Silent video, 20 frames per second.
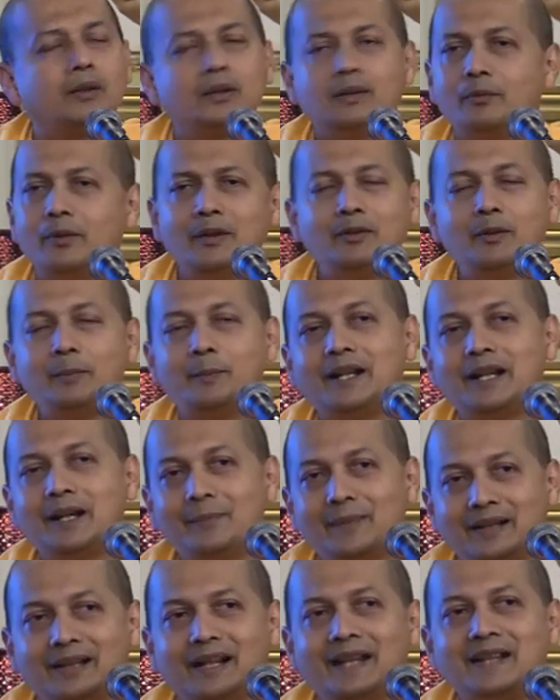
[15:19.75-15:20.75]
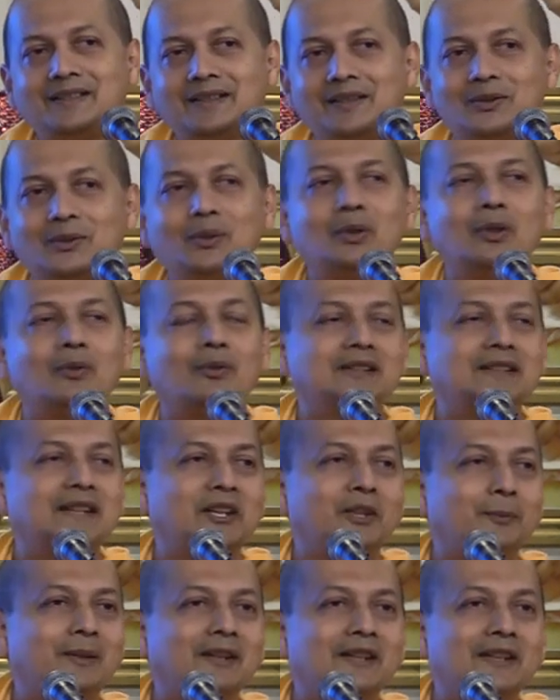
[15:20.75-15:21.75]
When we become enlightened, do you know what the
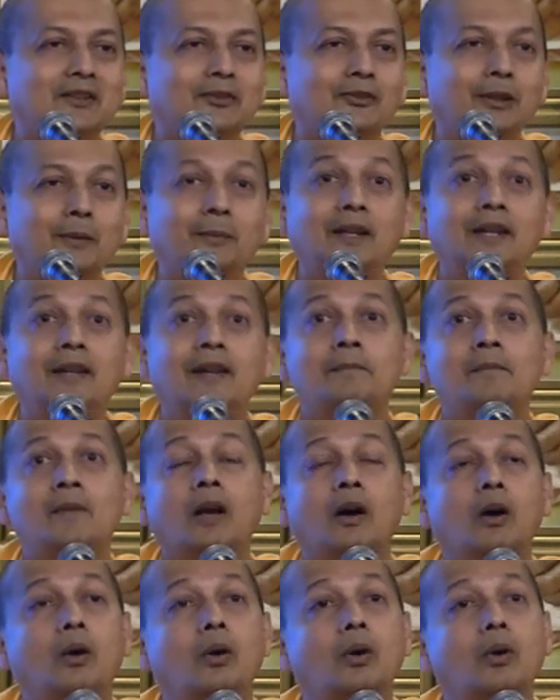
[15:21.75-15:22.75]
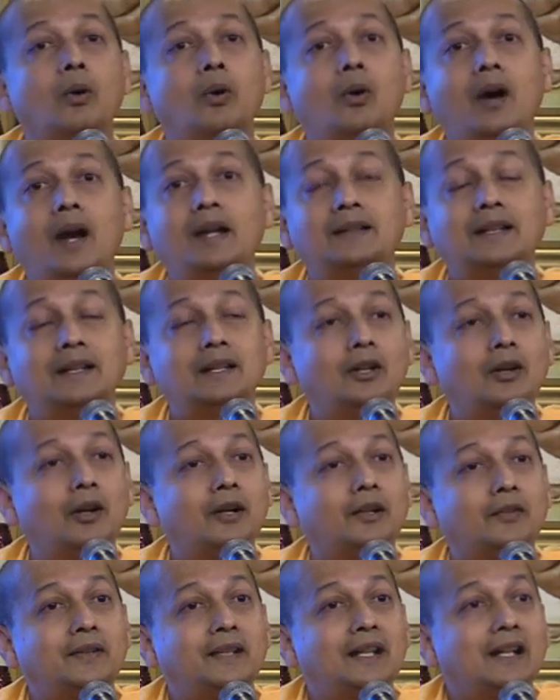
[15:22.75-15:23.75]
experience will be? Oh, I did
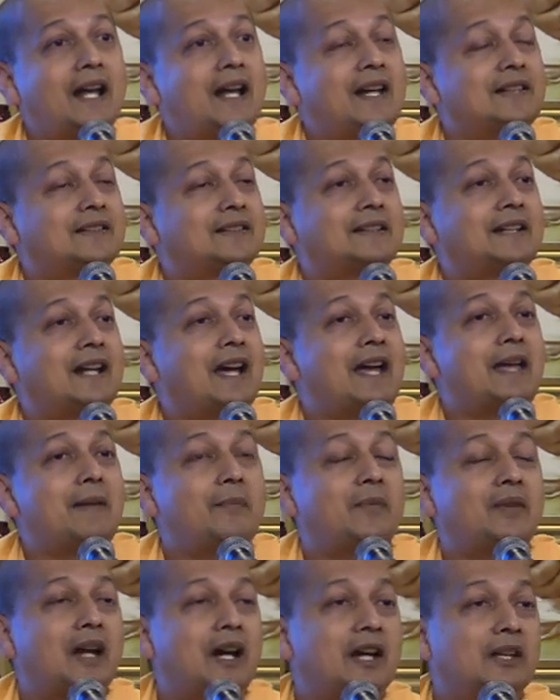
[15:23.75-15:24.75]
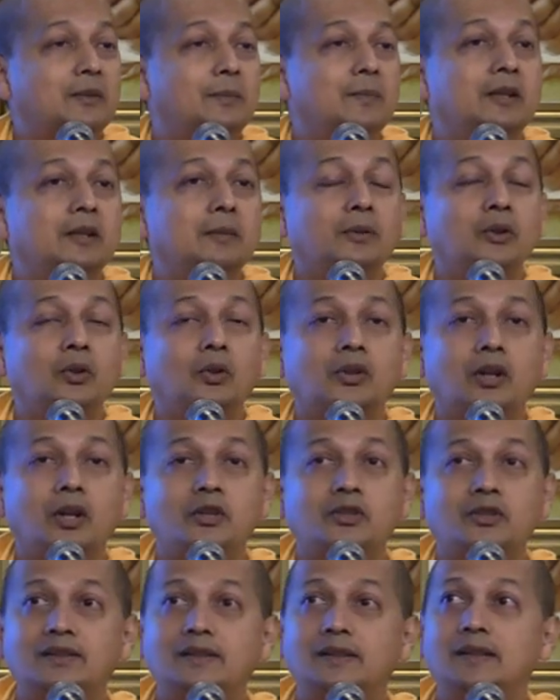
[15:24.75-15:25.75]
not realize that I am the Atman, pure
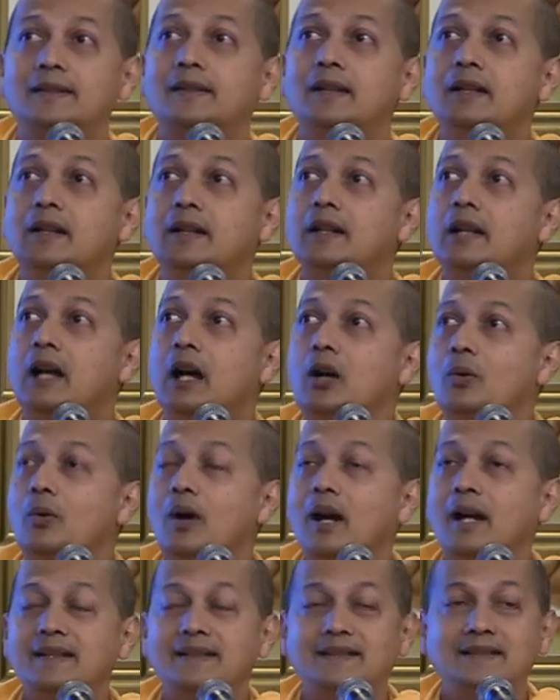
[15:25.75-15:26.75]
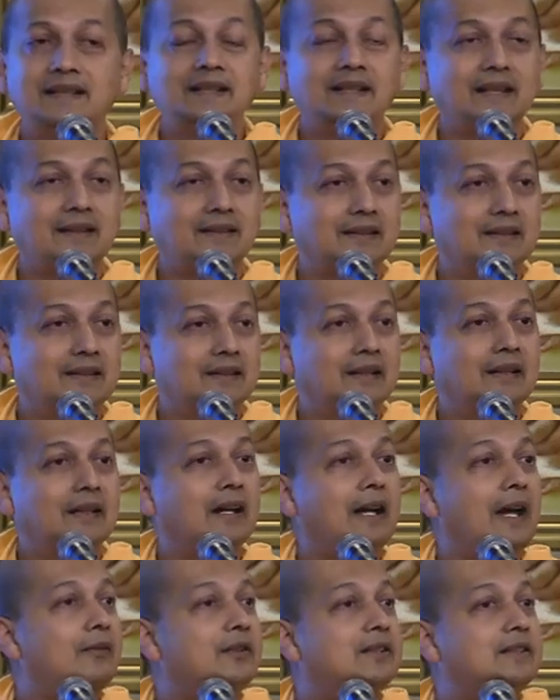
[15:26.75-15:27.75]
consciousness. Now I see it.
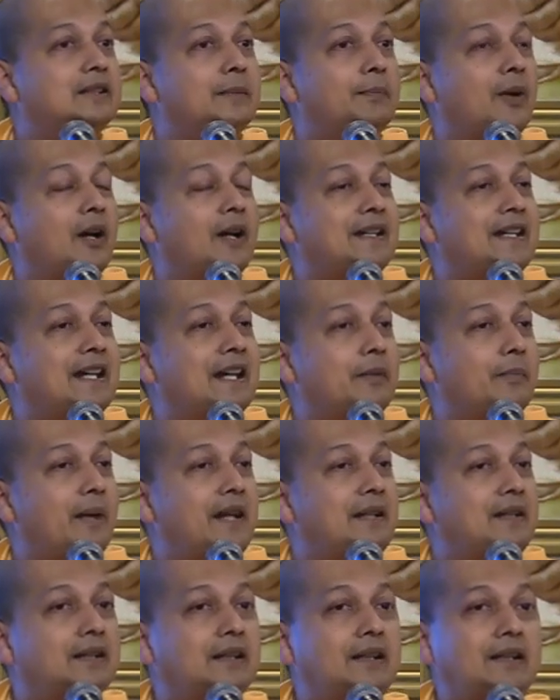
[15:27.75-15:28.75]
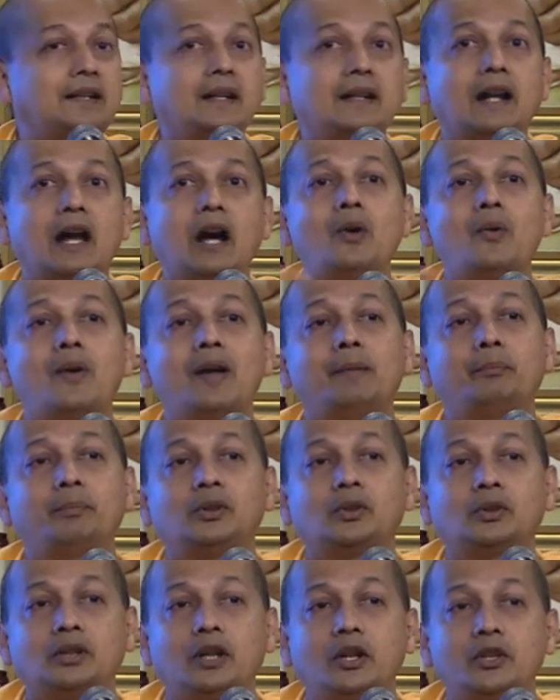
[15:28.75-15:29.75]
I was the body and mind earlier. Now I am
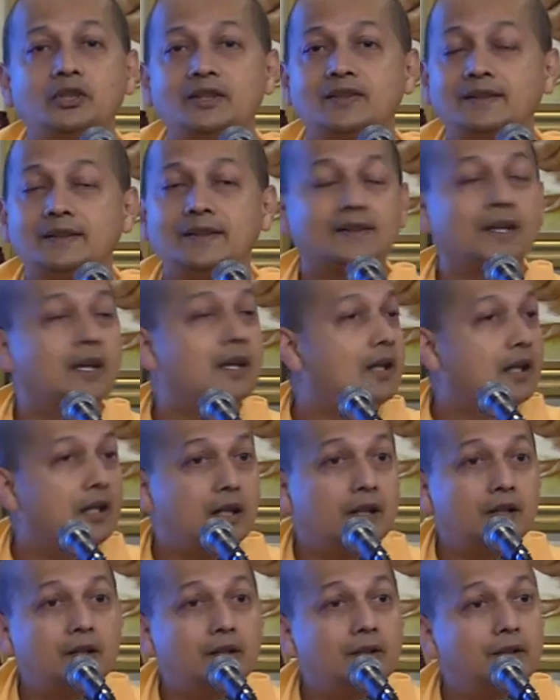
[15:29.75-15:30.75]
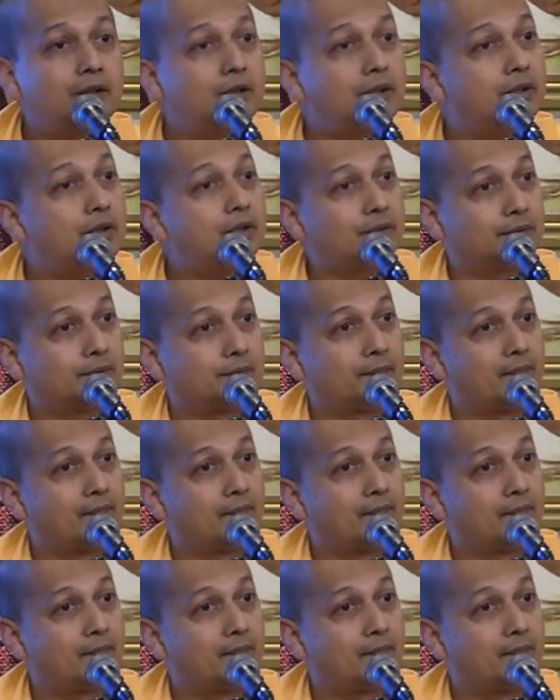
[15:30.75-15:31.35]
pure consciousness. No.